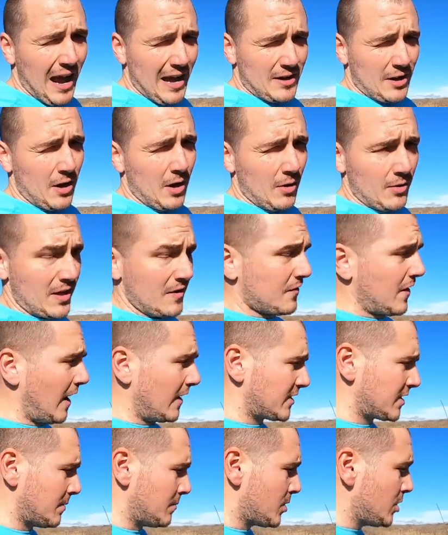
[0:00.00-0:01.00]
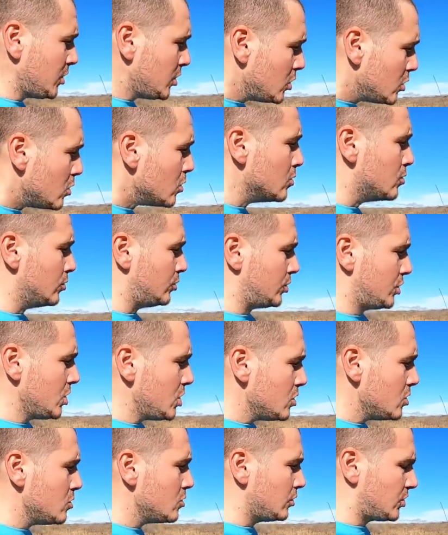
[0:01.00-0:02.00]
Idaho, they've got some huge,
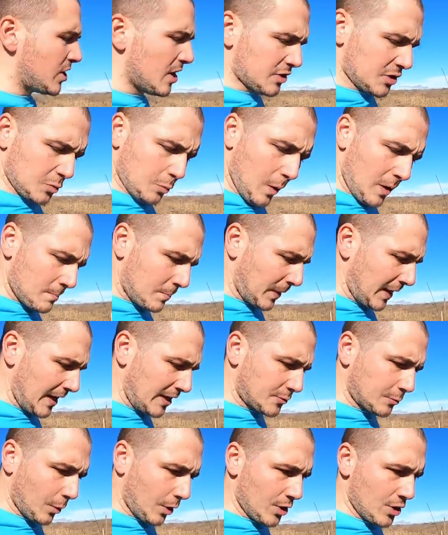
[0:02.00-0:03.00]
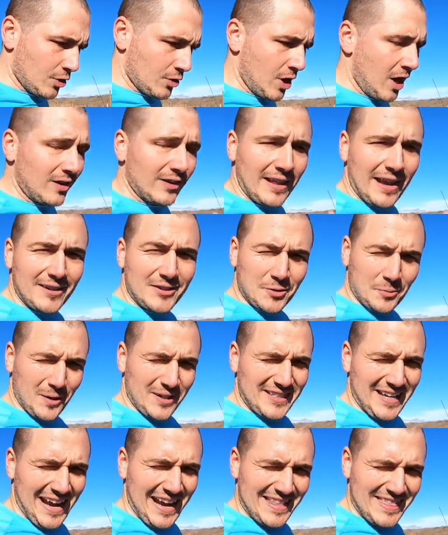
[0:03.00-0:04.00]
huge, there's just one place where you're not allowed to
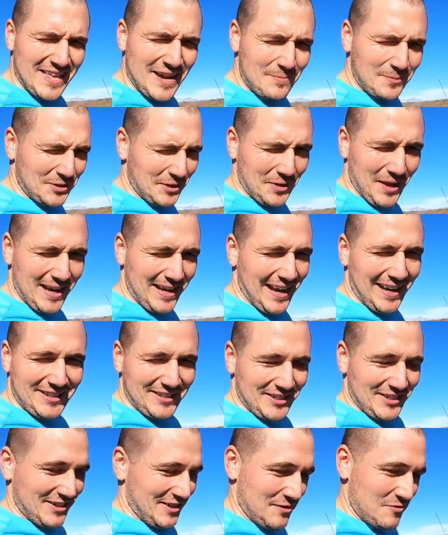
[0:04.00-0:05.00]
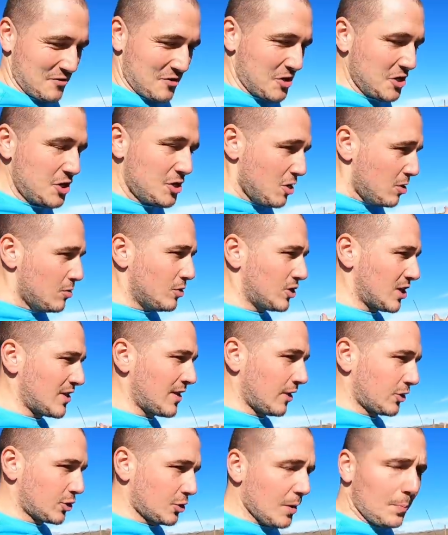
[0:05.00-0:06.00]
retain them. So they get just huge
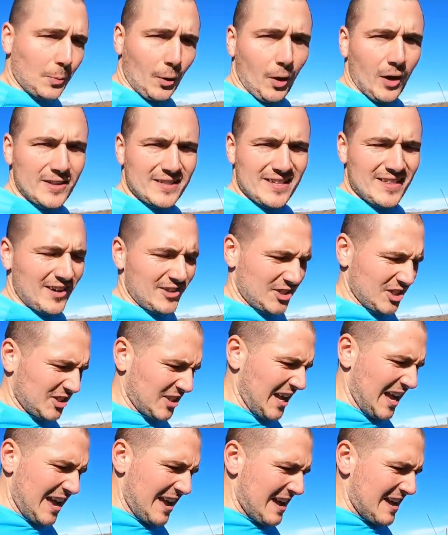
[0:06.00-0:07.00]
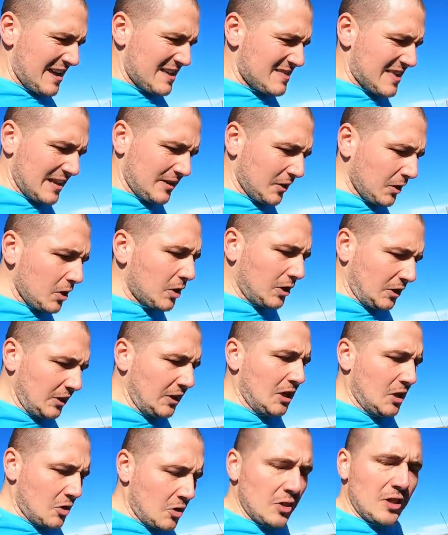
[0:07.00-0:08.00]
and they're triploids and they're just, they look
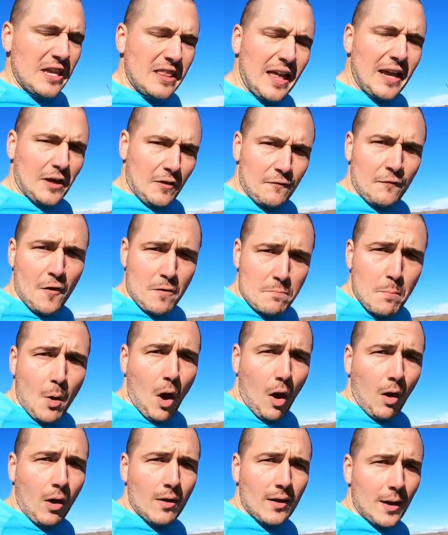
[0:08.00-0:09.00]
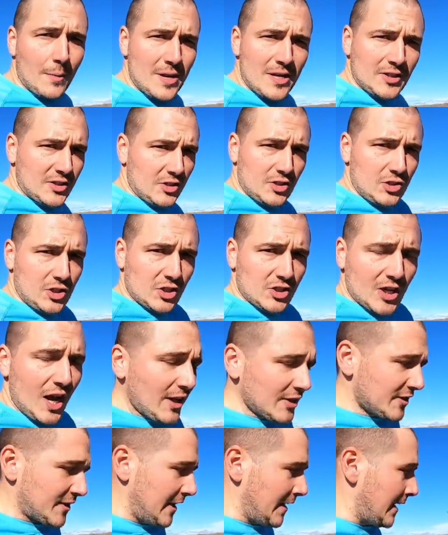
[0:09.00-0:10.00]
literally like a football. I mean, it's
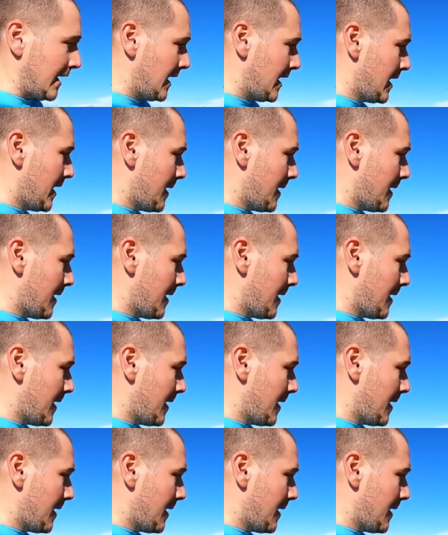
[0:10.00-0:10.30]
disgusting.